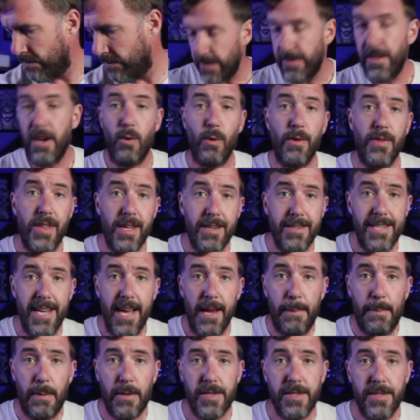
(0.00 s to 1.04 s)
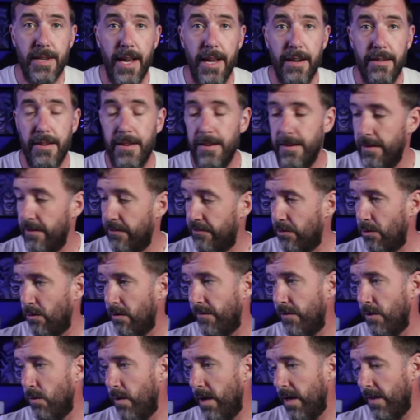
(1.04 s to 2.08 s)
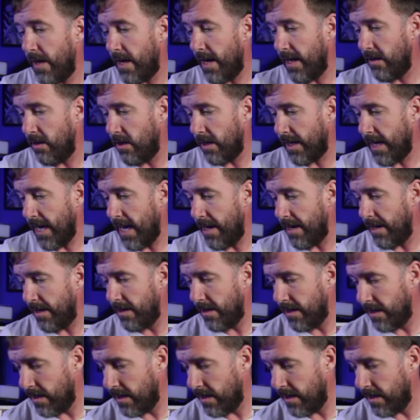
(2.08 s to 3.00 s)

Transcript: they're within 10% is sort of the way that I look at it.